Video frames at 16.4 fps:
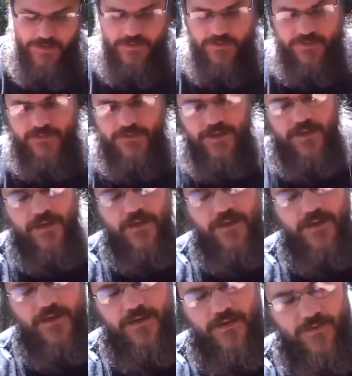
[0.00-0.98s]
to seal
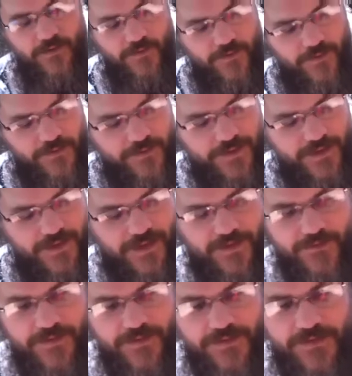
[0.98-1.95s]
in all your
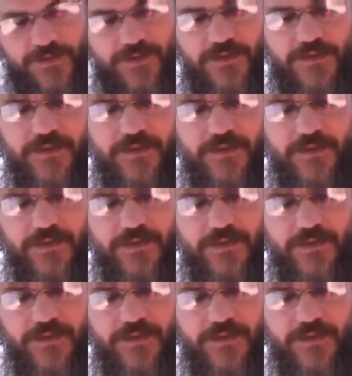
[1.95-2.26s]
liquids